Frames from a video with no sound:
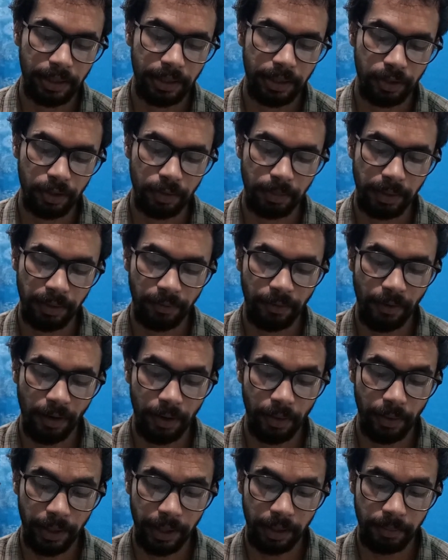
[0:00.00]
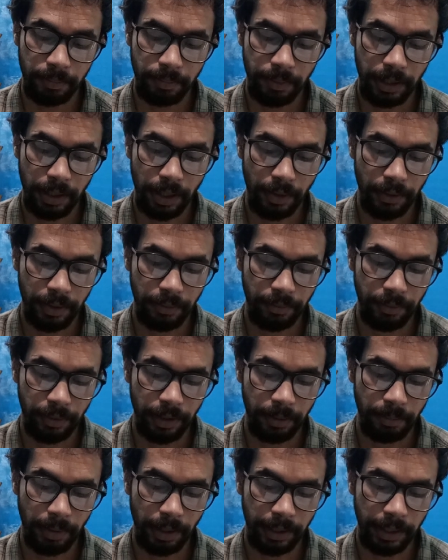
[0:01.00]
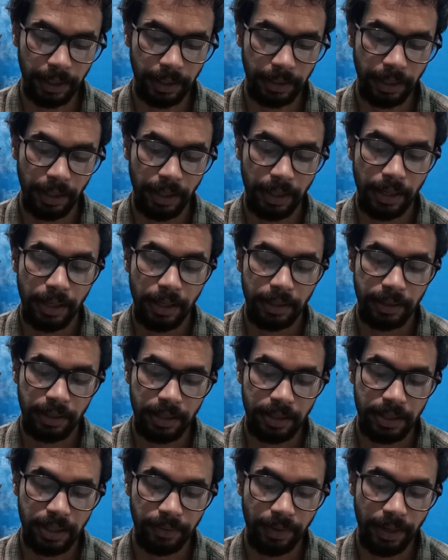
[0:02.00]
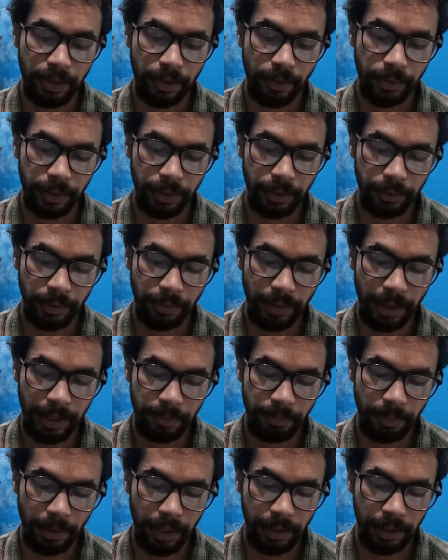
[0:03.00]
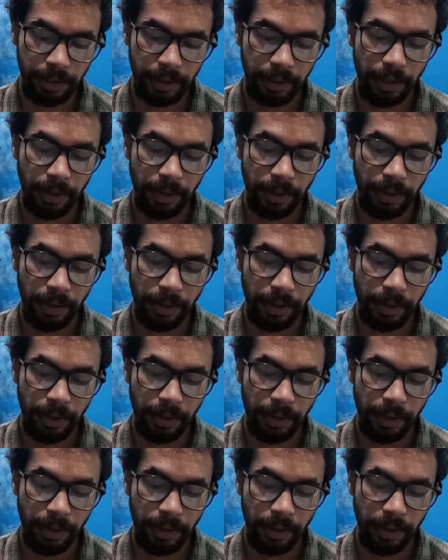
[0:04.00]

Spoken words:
Yumi, following, put down her wooden bucket. Then she went over to the white man.